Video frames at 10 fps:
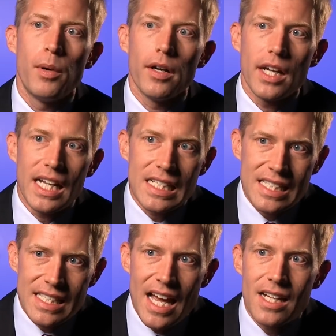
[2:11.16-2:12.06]
but
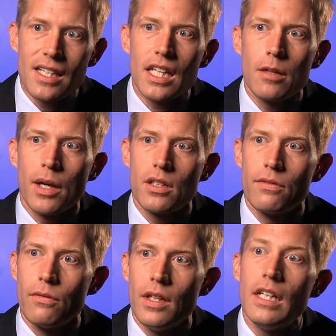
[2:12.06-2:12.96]
instead to think about
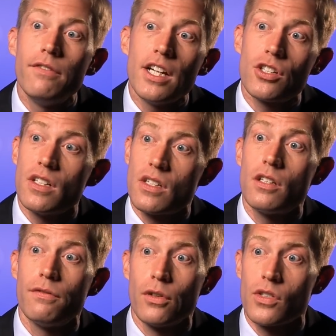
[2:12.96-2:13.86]
innovation as a
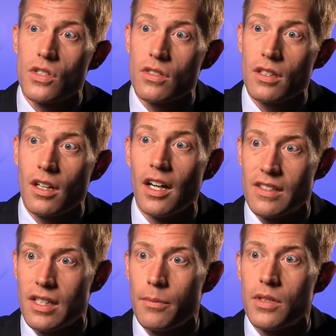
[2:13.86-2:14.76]
diverse
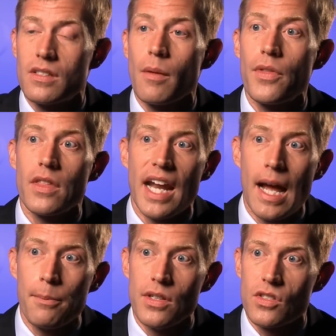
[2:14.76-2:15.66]
concept. It's something that
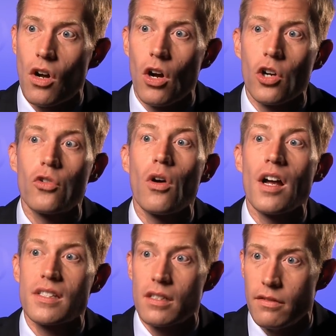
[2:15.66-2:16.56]
happens
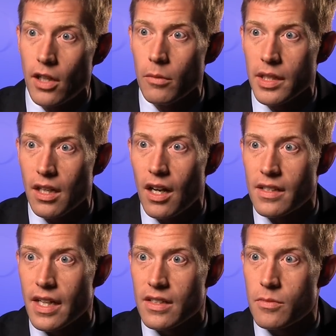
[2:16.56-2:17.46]
across the development
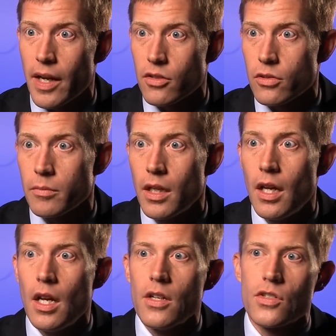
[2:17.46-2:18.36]
context spectrum.
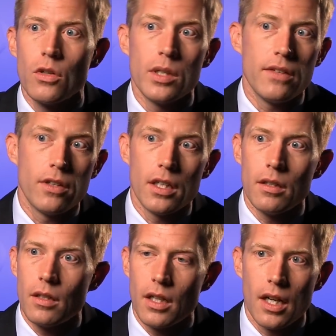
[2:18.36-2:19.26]
So even
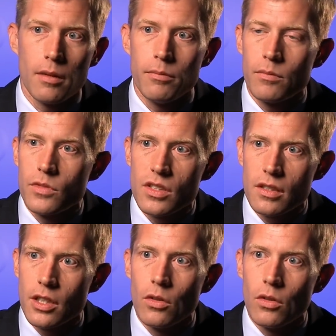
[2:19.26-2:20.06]
in uh, you